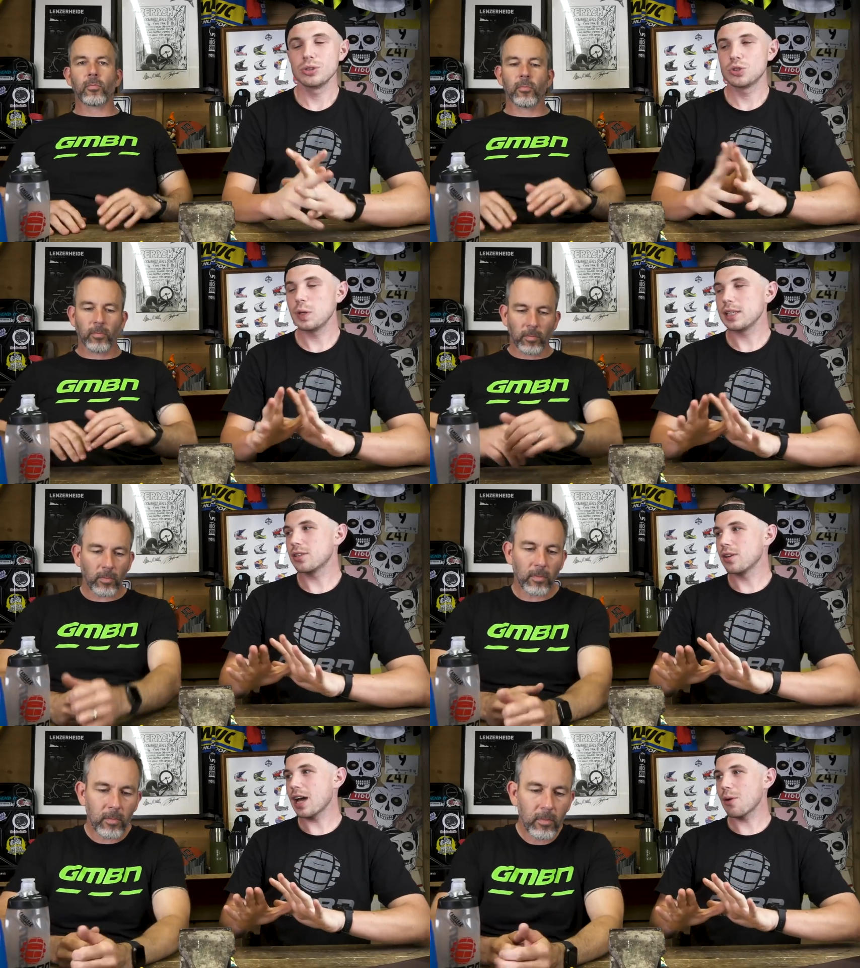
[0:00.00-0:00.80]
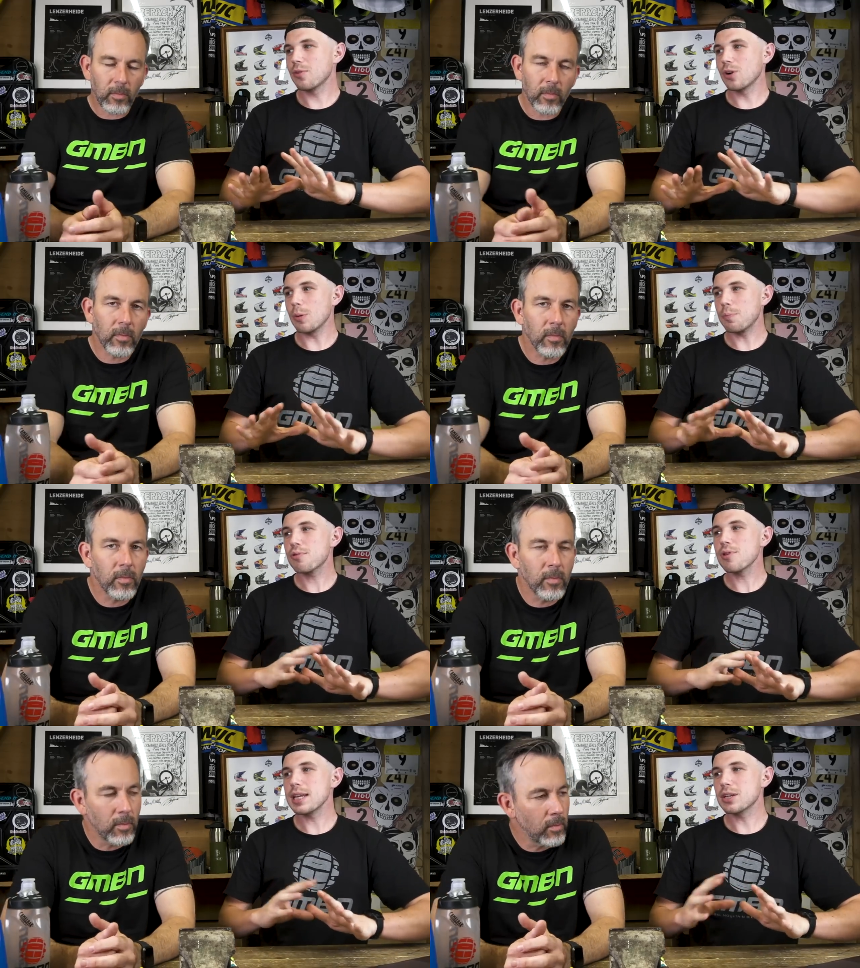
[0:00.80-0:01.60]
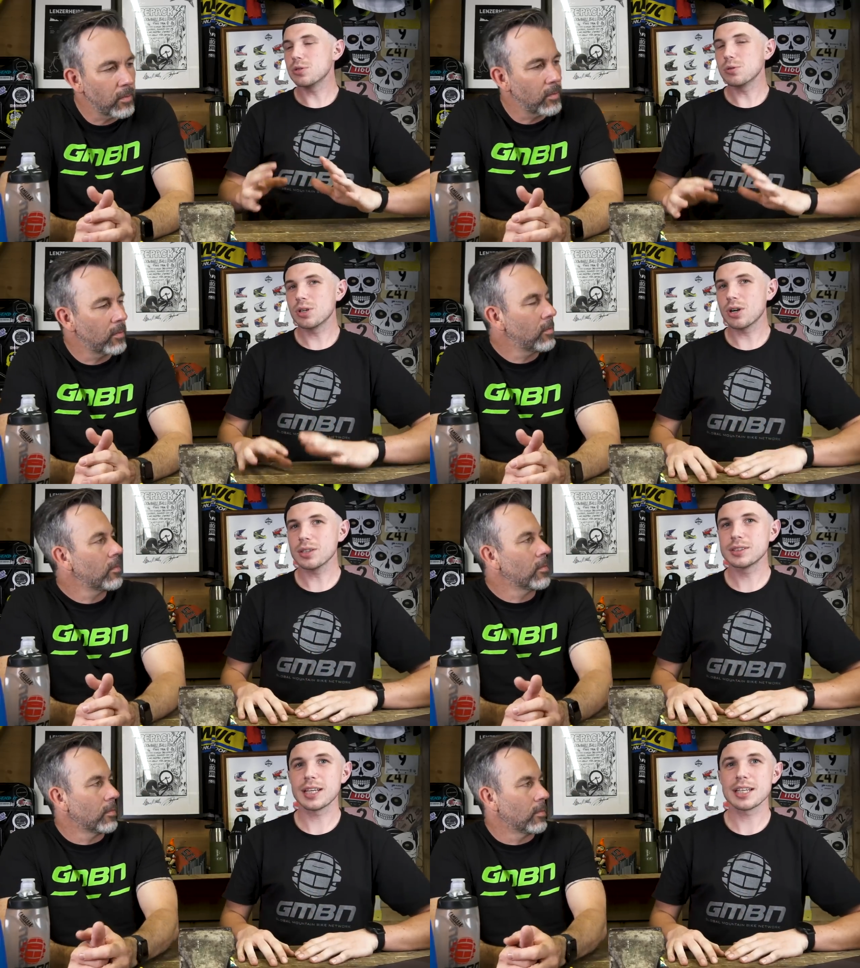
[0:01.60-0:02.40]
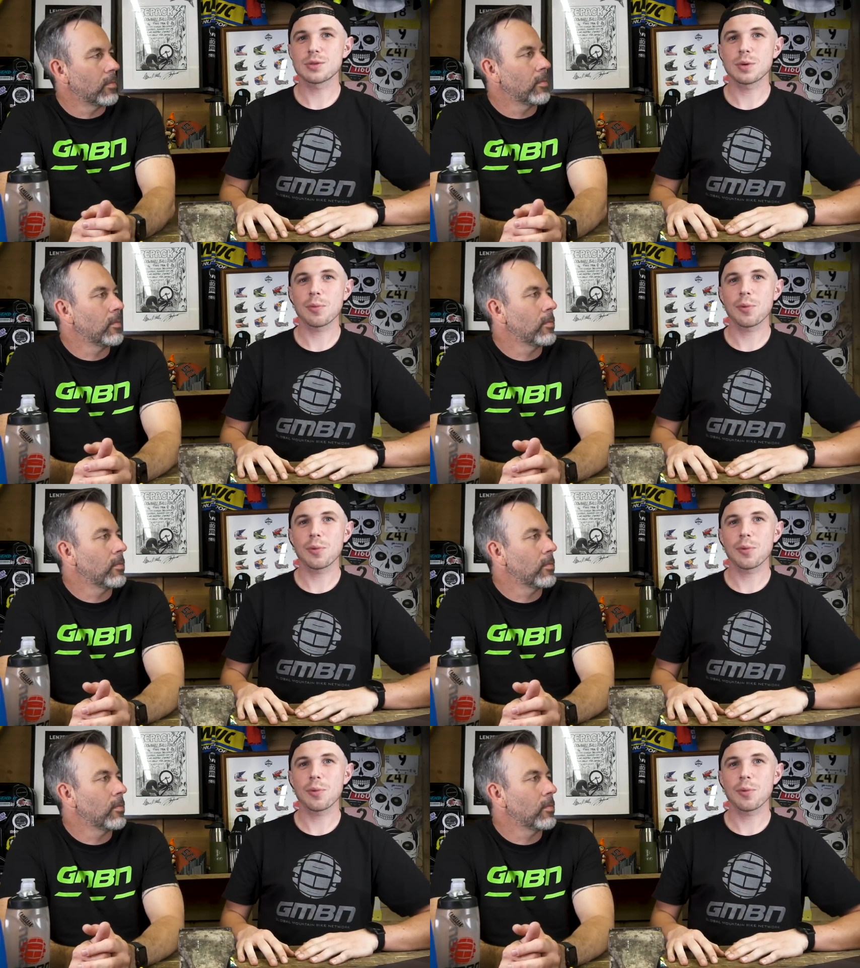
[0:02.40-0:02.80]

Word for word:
Speaker 1: Sweet, so now we've got a pretty cool contest where